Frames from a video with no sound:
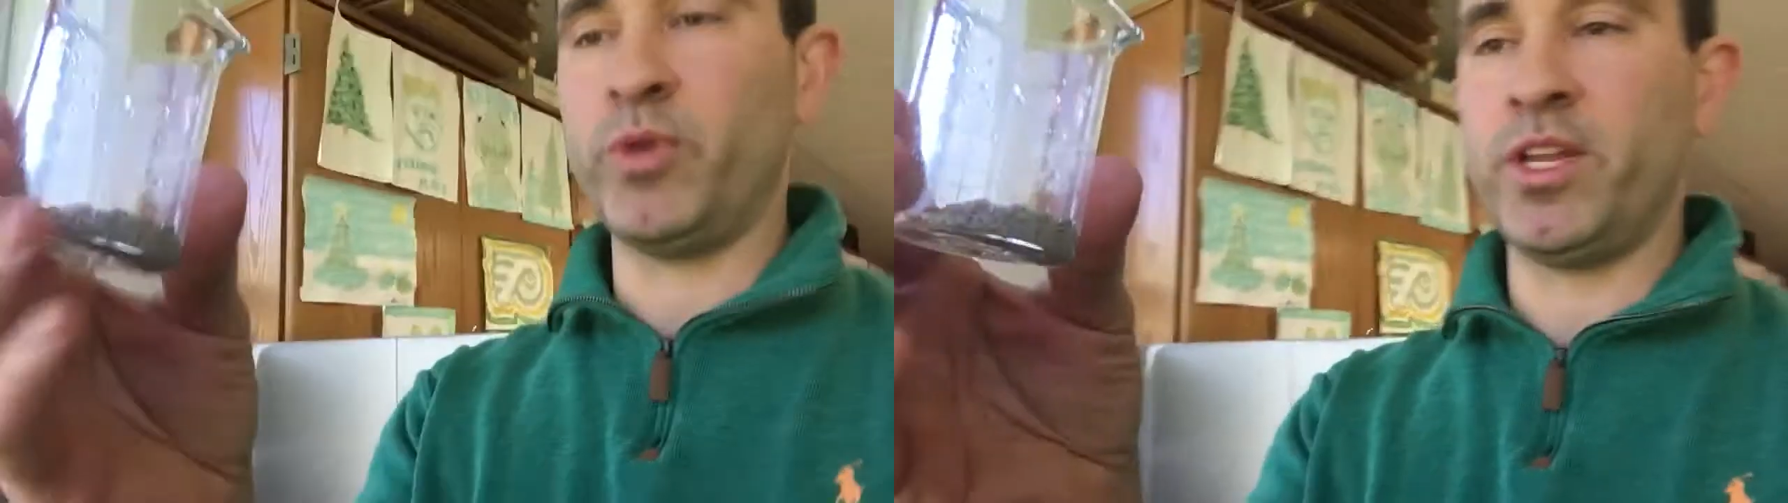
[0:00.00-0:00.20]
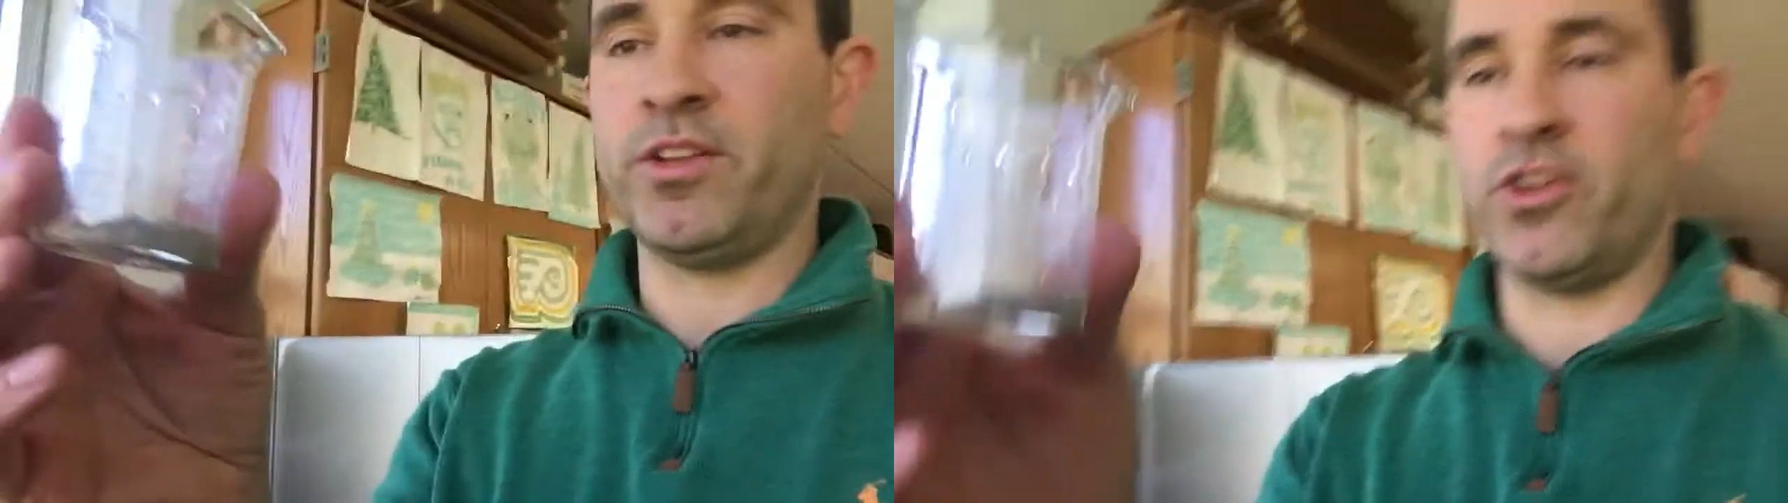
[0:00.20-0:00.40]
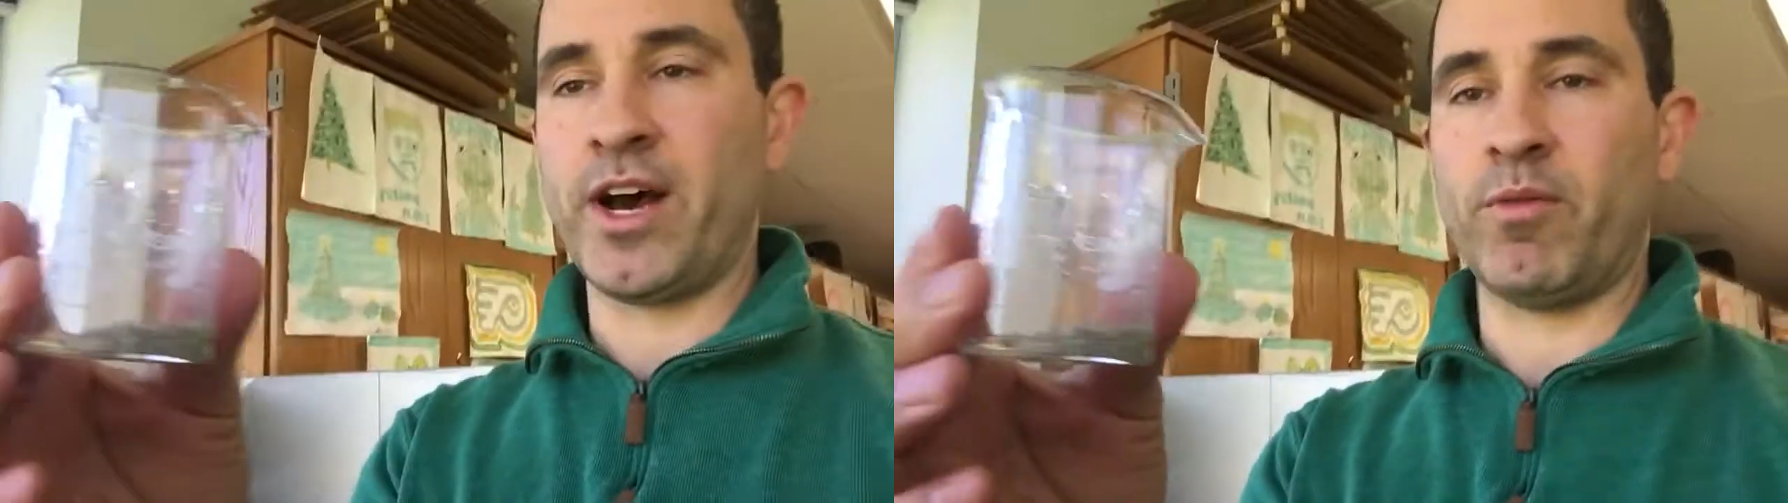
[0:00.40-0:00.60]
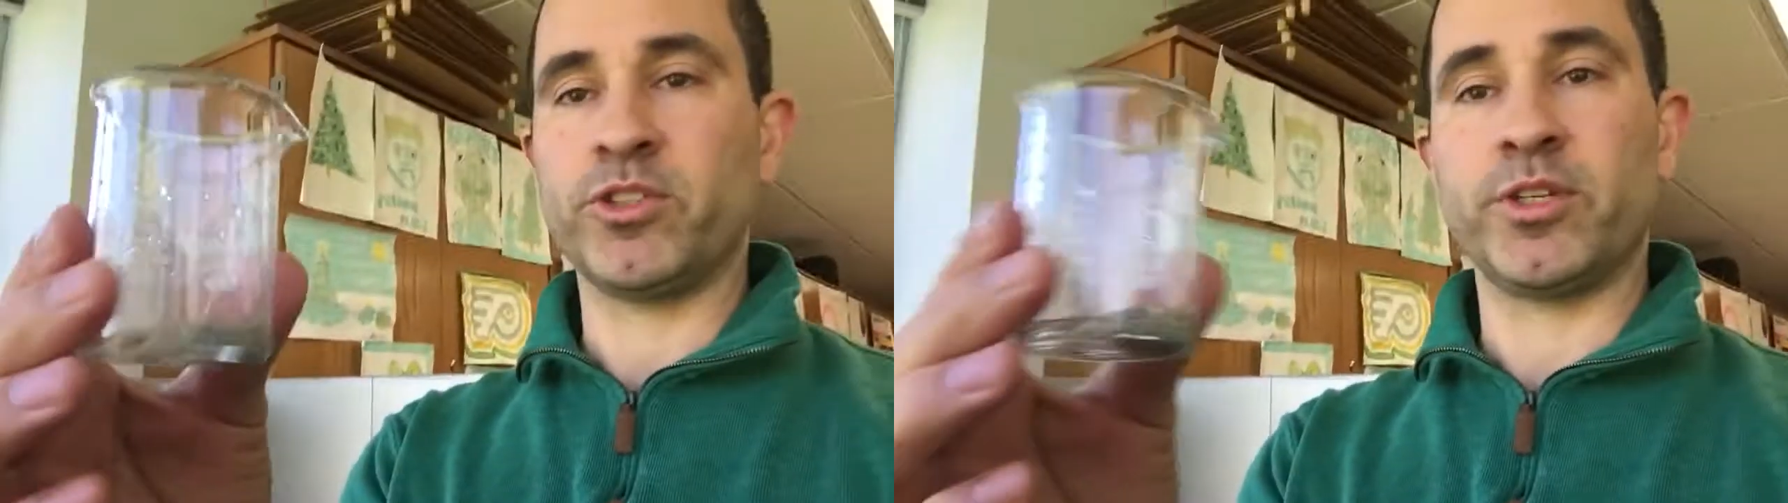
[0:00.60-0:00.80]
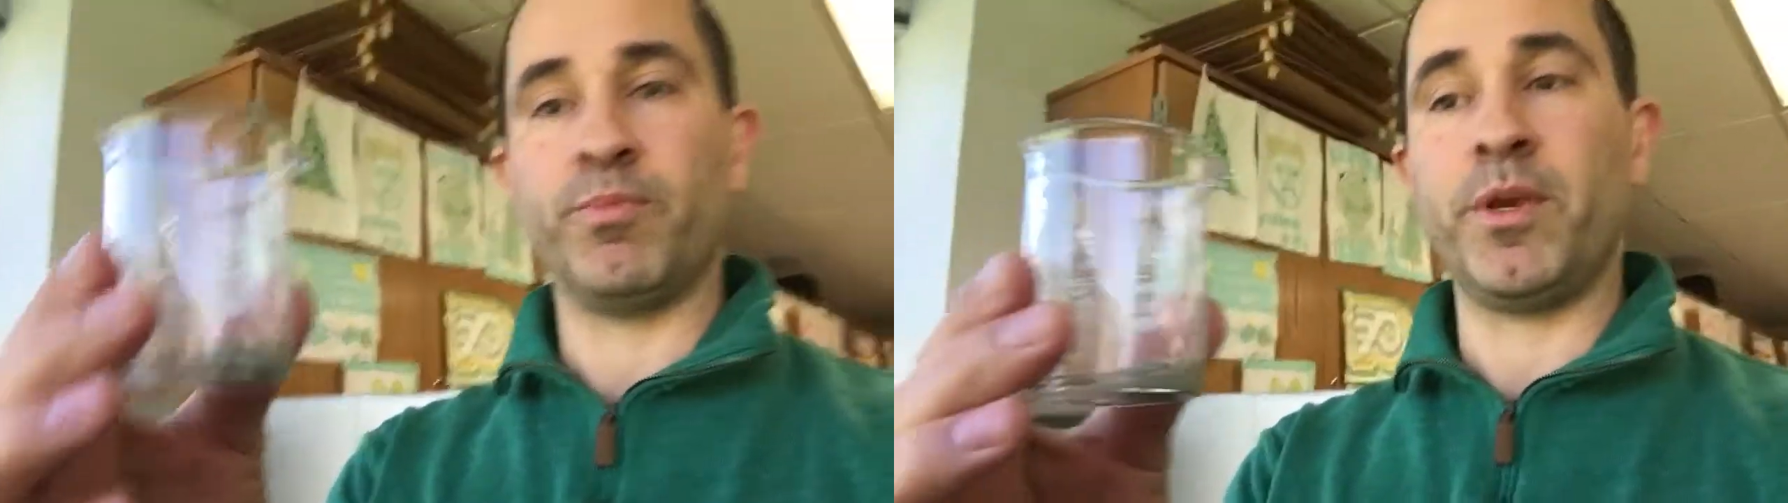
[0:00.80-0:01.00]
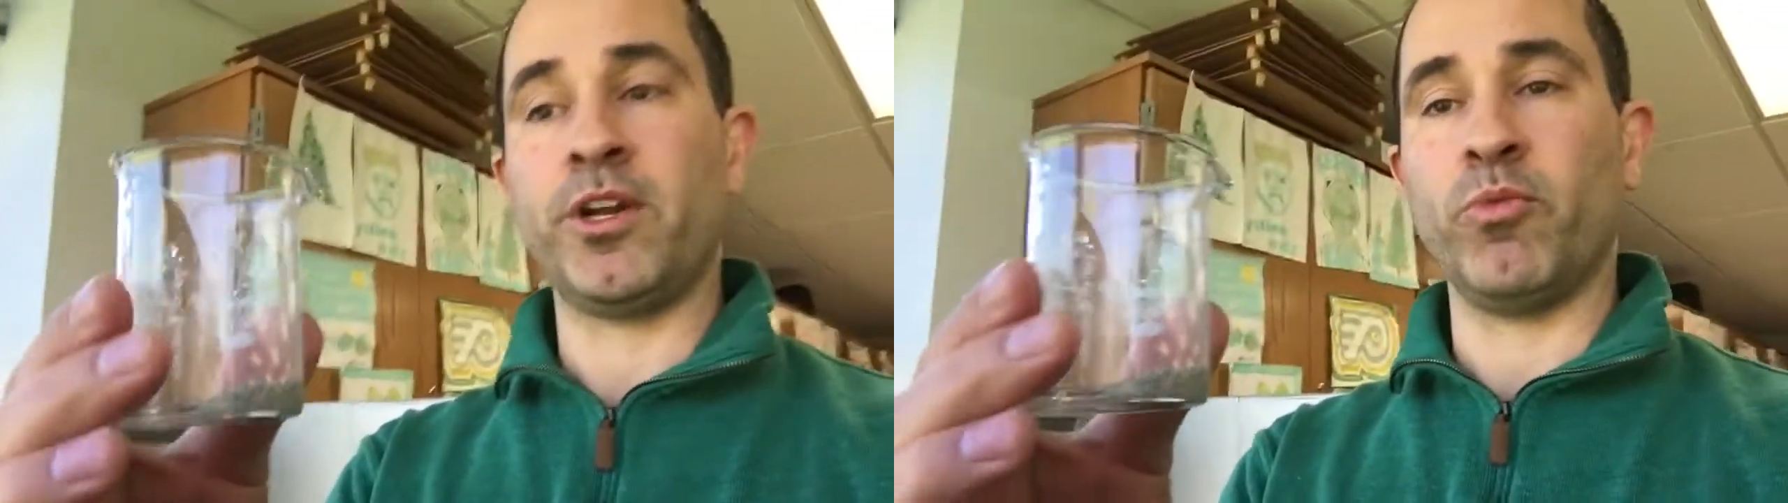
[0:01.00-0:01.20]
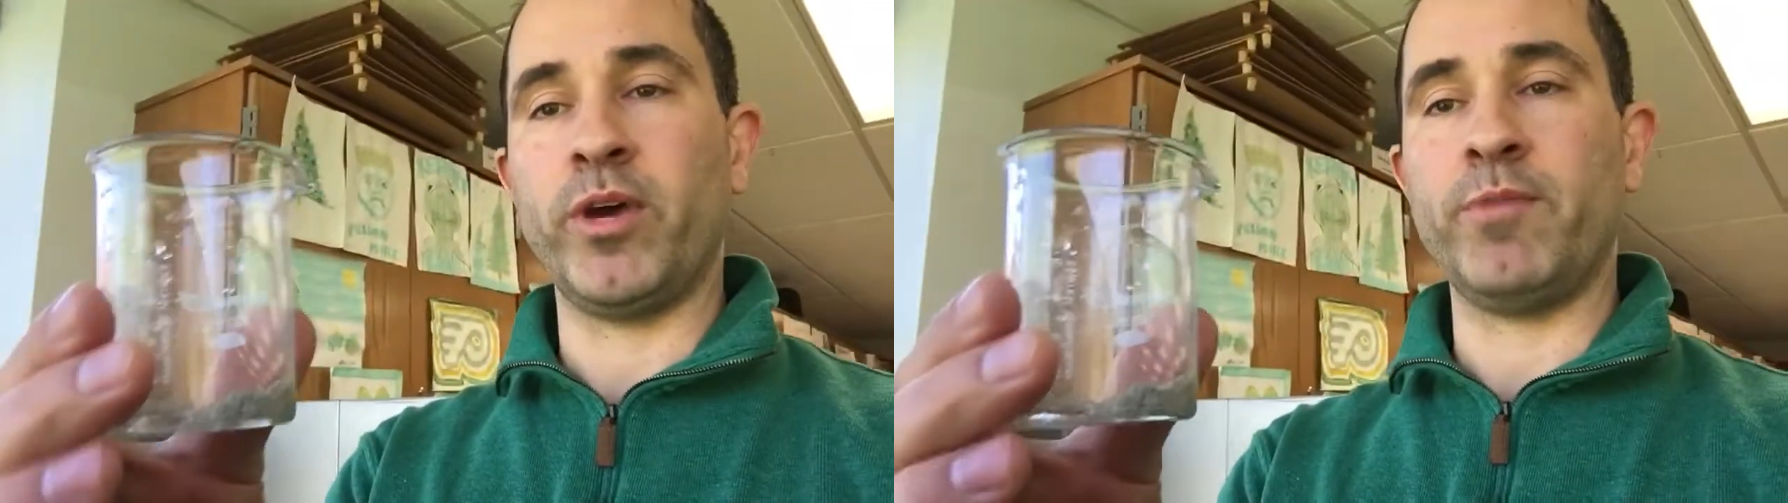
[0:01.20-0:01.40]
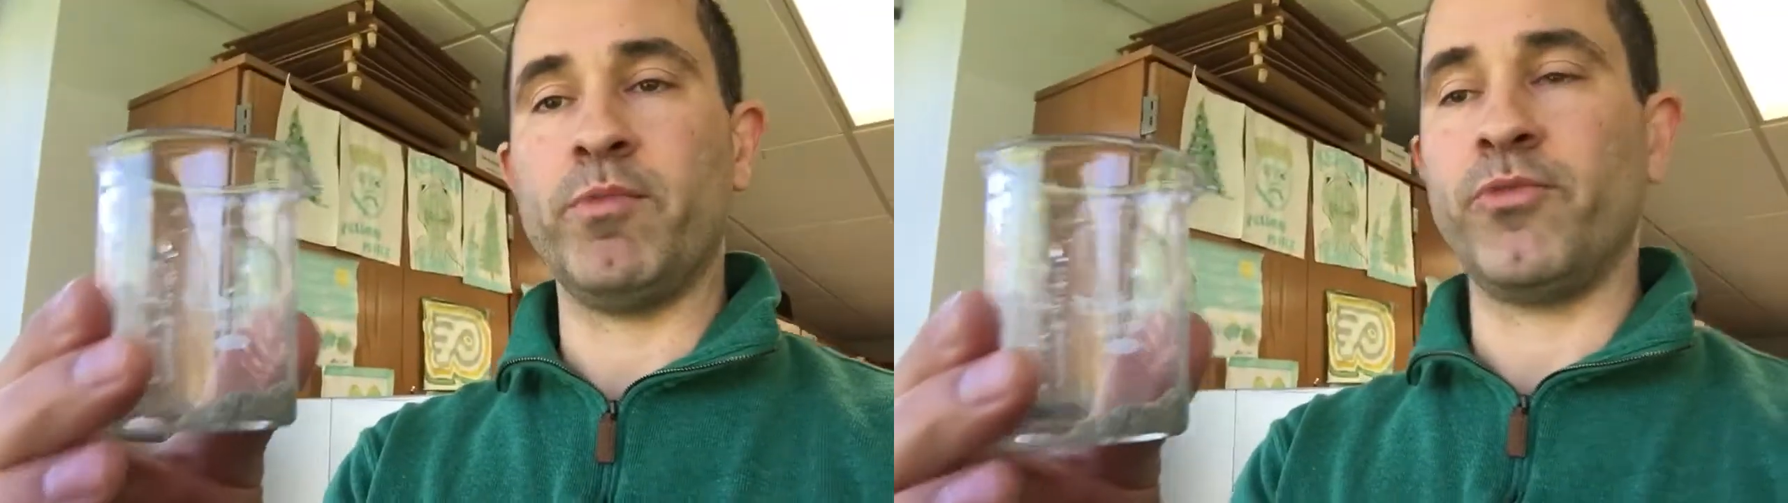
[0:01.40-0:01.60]
we need to know how much a beaker
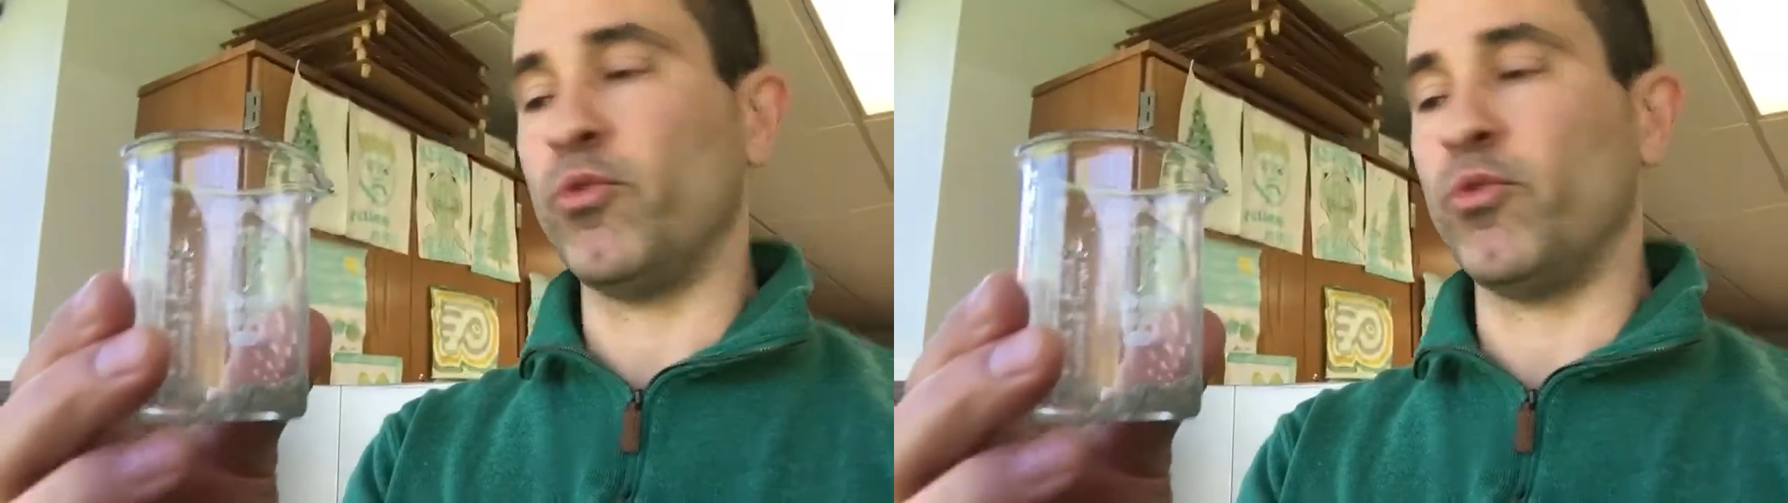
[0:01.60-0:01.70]
weighed before